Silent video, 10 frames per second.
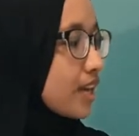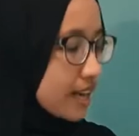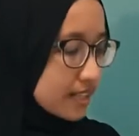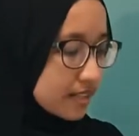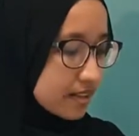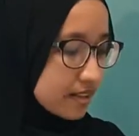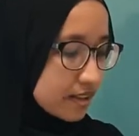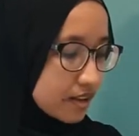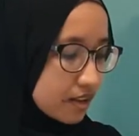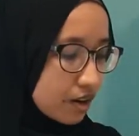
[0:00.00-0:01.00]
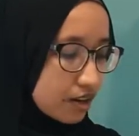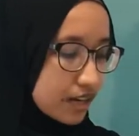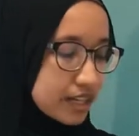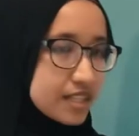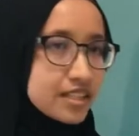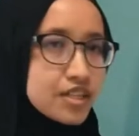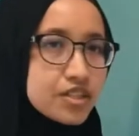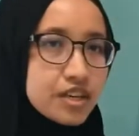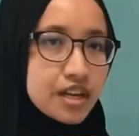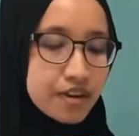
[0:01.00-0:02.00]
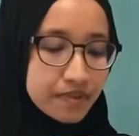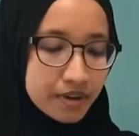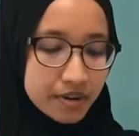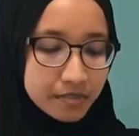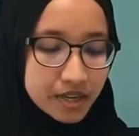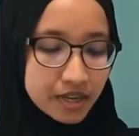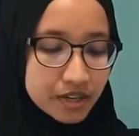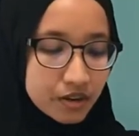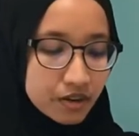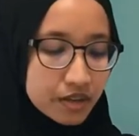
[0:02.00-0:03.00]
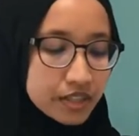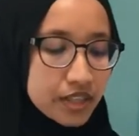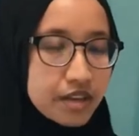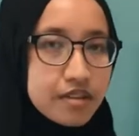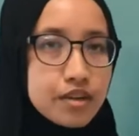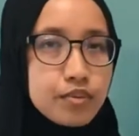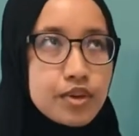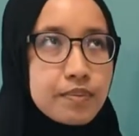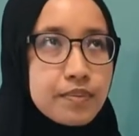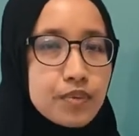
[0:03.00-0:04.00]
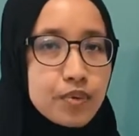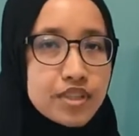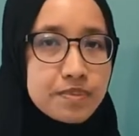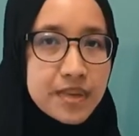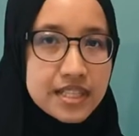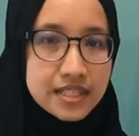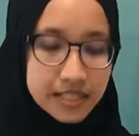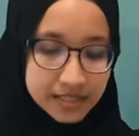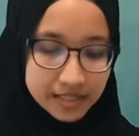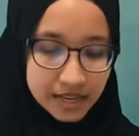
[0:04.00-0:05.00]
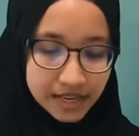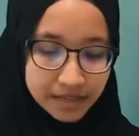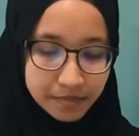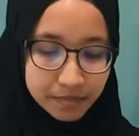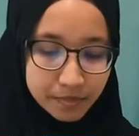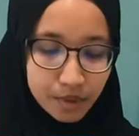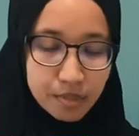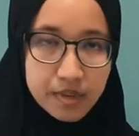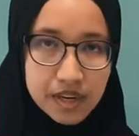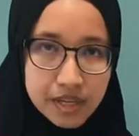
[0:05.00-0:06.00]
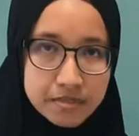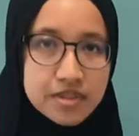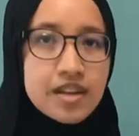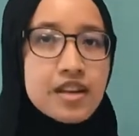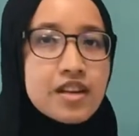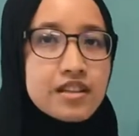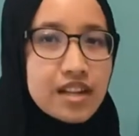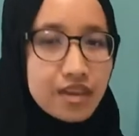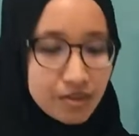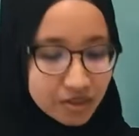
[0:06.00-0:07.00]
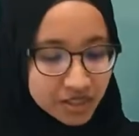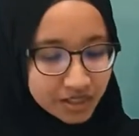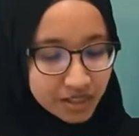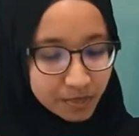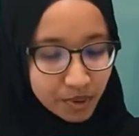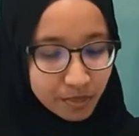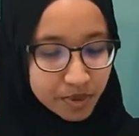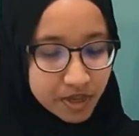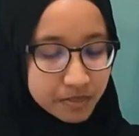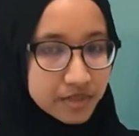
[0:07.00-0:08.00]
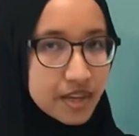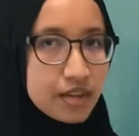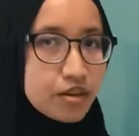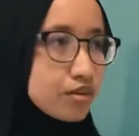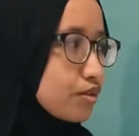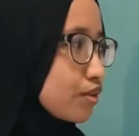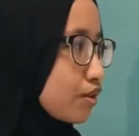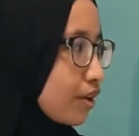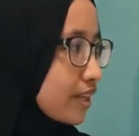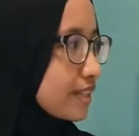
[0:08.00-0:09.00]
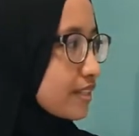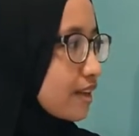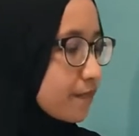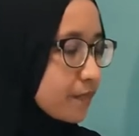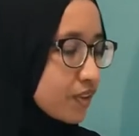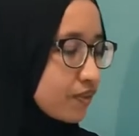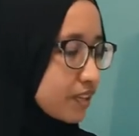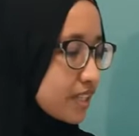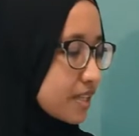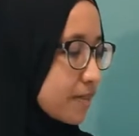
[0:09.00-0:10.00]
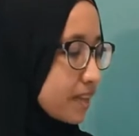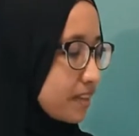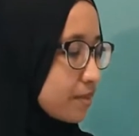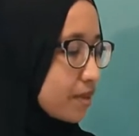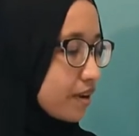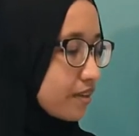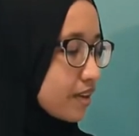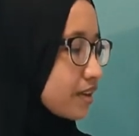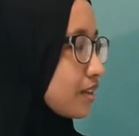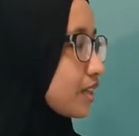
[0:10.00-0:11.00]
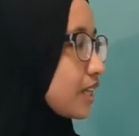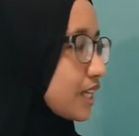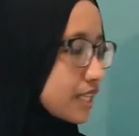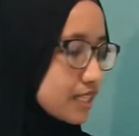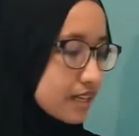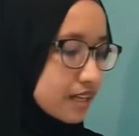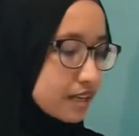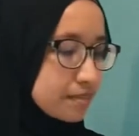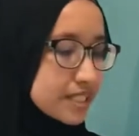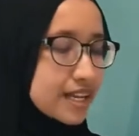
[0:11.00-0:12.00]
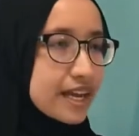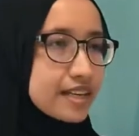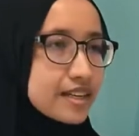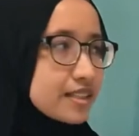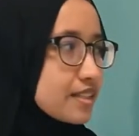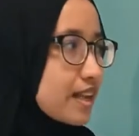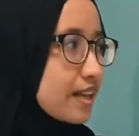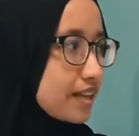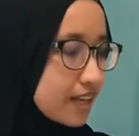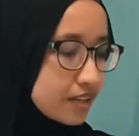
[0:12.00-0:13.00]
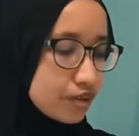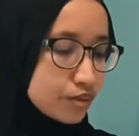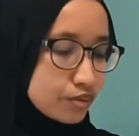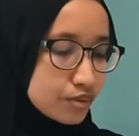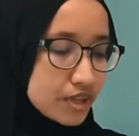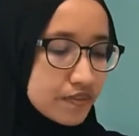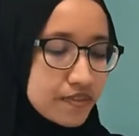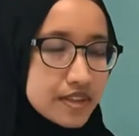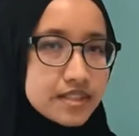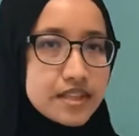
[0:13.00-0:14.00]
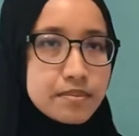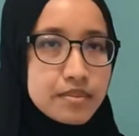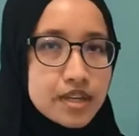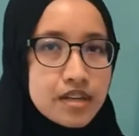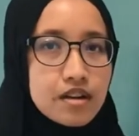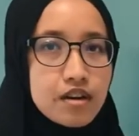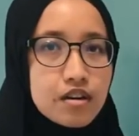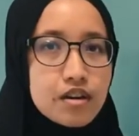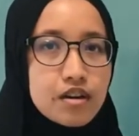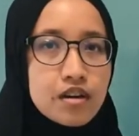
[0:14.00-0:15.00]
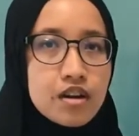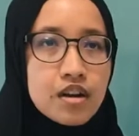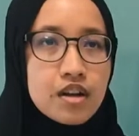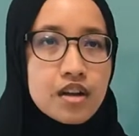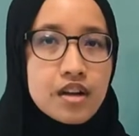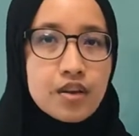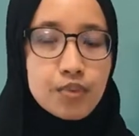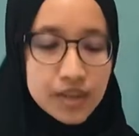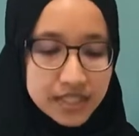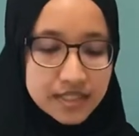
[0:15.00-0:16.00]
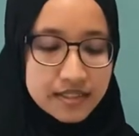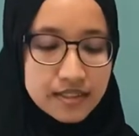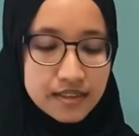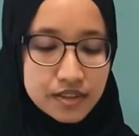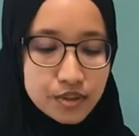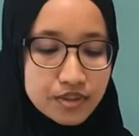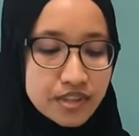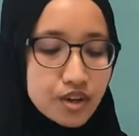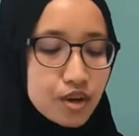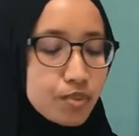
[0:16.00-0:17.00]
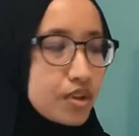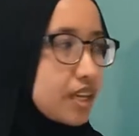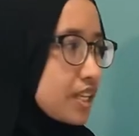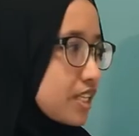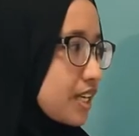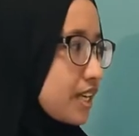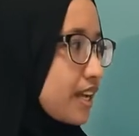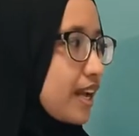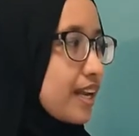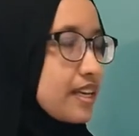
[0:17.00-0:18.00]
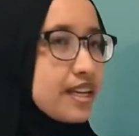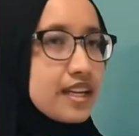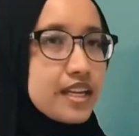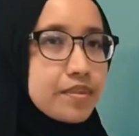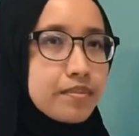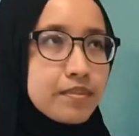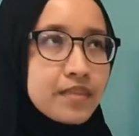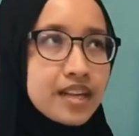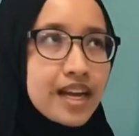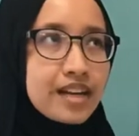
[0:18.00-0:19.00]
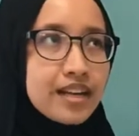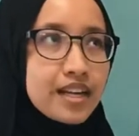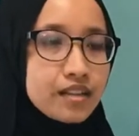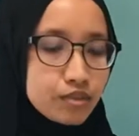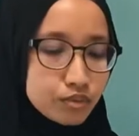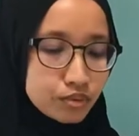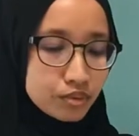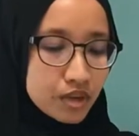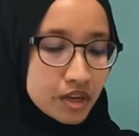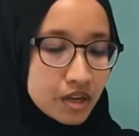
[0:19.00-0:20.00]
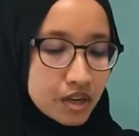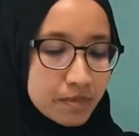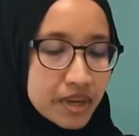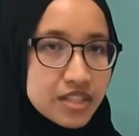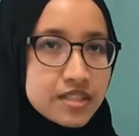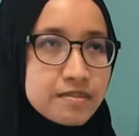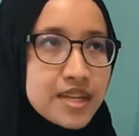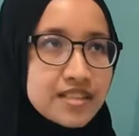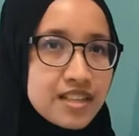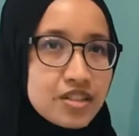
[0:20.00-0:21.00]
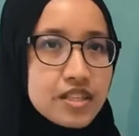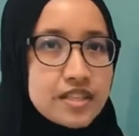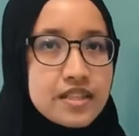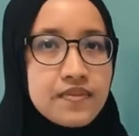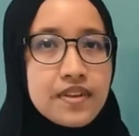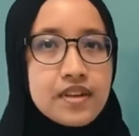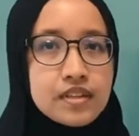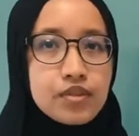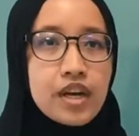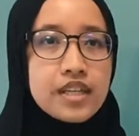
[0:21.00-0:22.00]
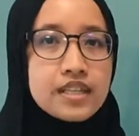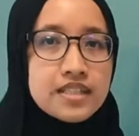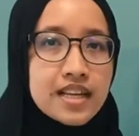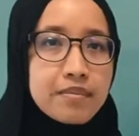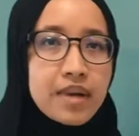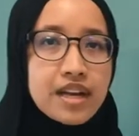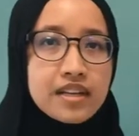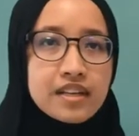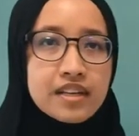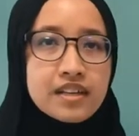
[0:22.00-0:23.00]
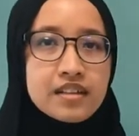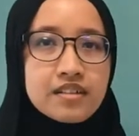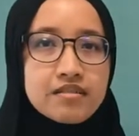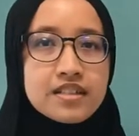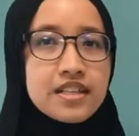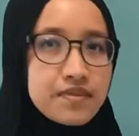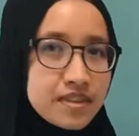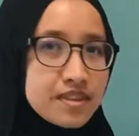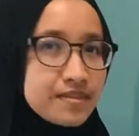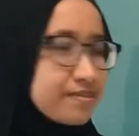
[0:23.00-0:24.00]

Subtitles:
as organizational environment or interior workspace design problems, technological problems, and also noise. For the semantic barrier, it is a misunderstanding due to different symbols or words used in communication, and it can lead to message is difficult to understand by the receiver.